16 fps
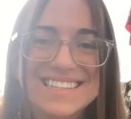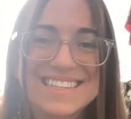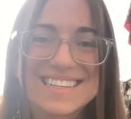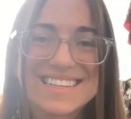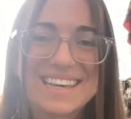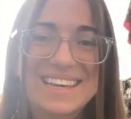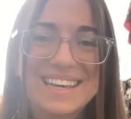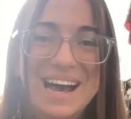
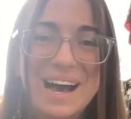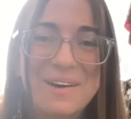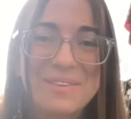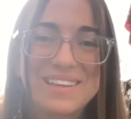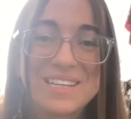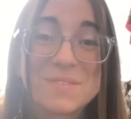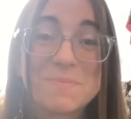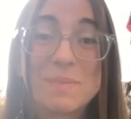seeing how
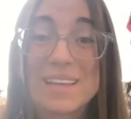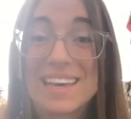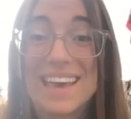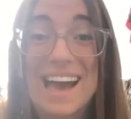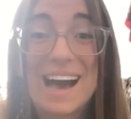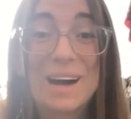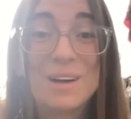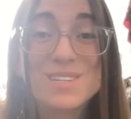things play
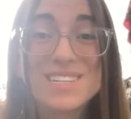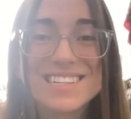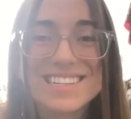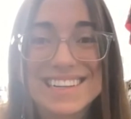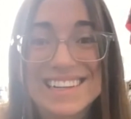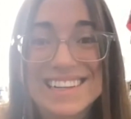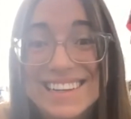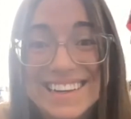out
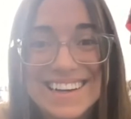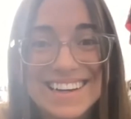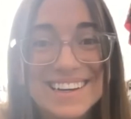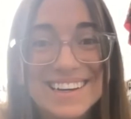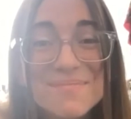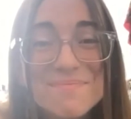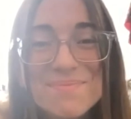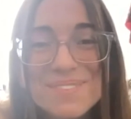in a
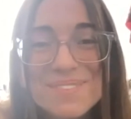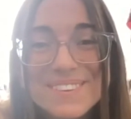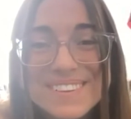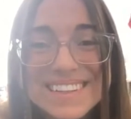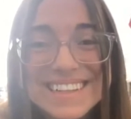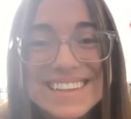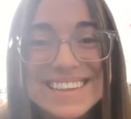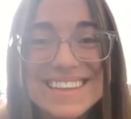
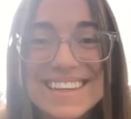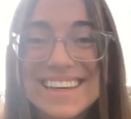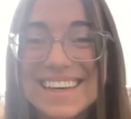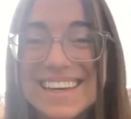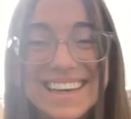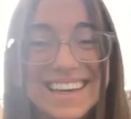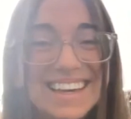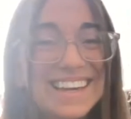
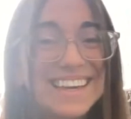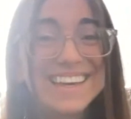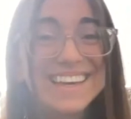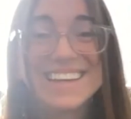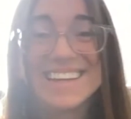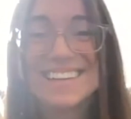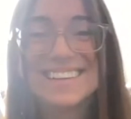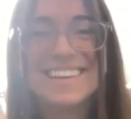completely
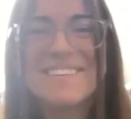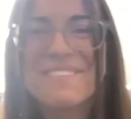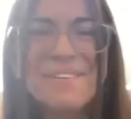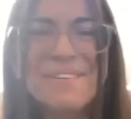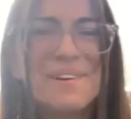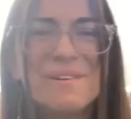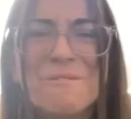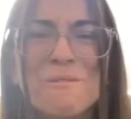
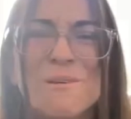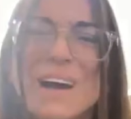different